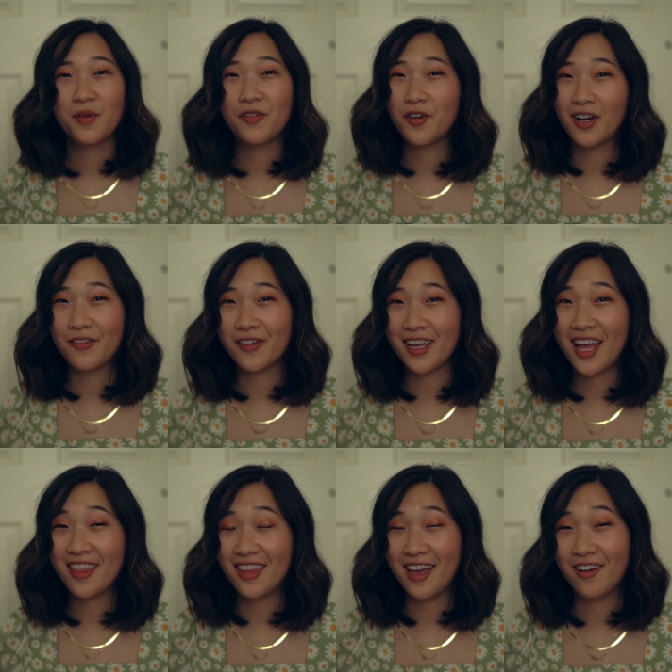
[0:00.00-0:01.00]
Before I
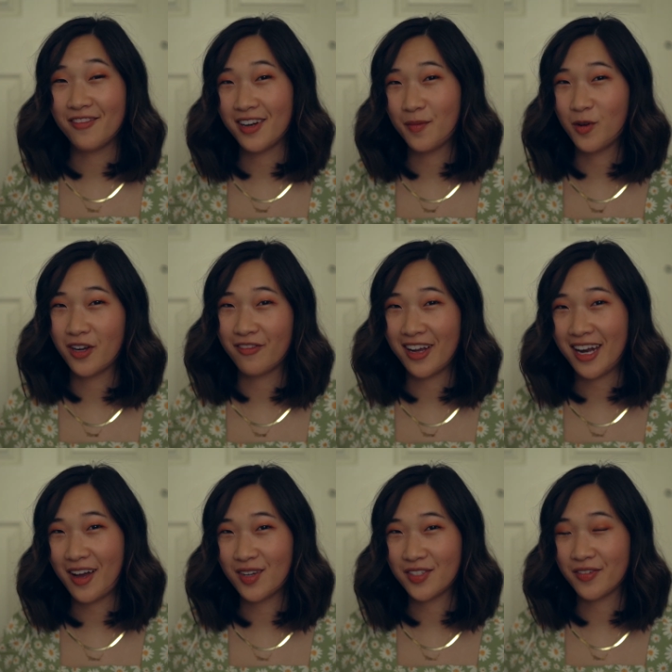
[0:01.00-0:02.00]
forget, the outfit I'm wearing right
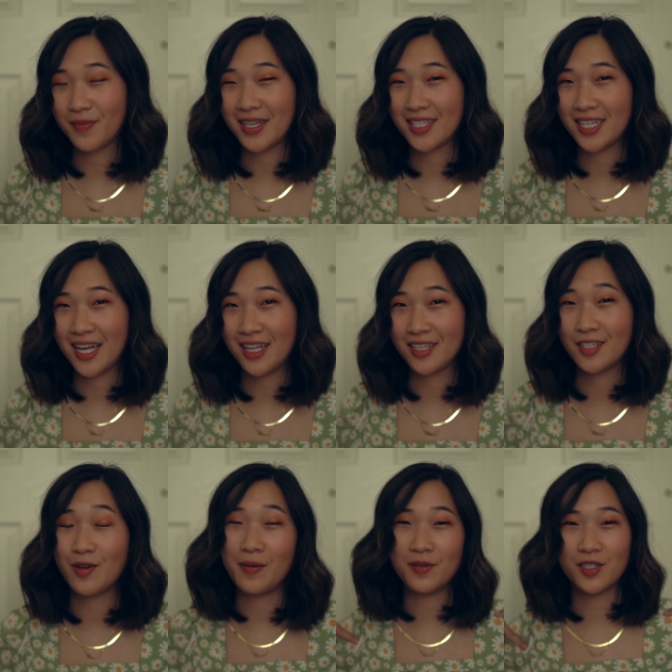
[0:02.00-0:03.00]
now is from Yesstyle.
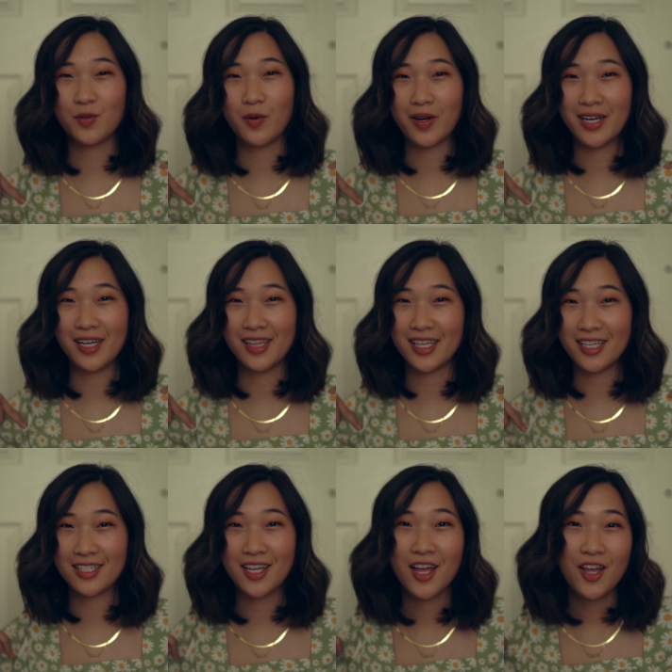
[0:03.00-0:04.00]
So I'm just wearing
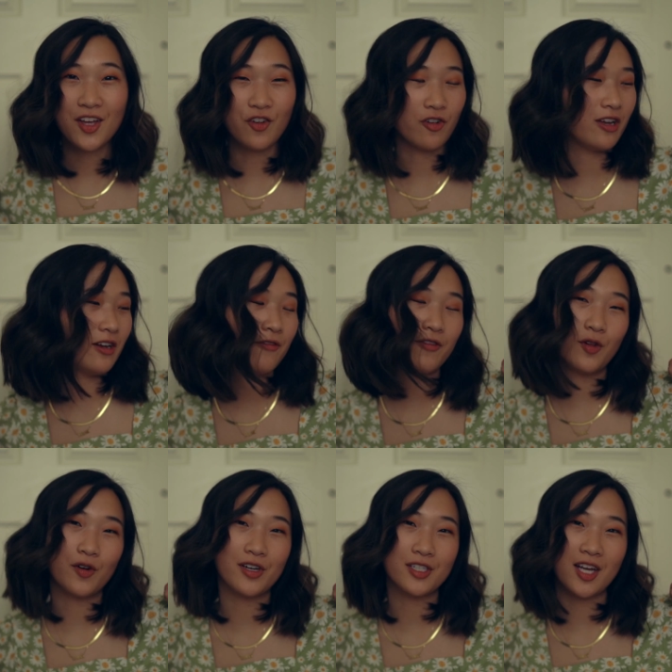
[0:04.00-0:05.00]
this green floral